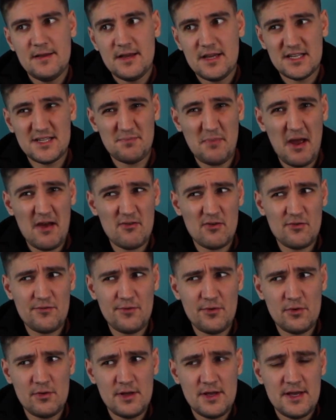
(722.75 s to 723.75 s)
it's
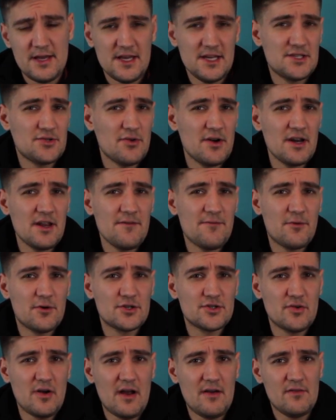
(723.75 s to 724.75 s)
powerful, it's ready for
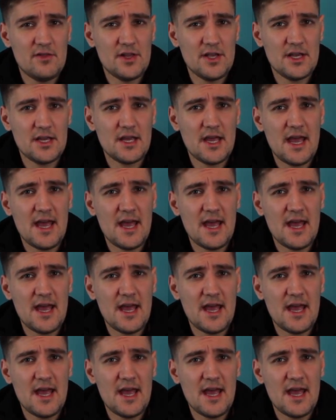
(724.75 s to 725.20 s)
traveling,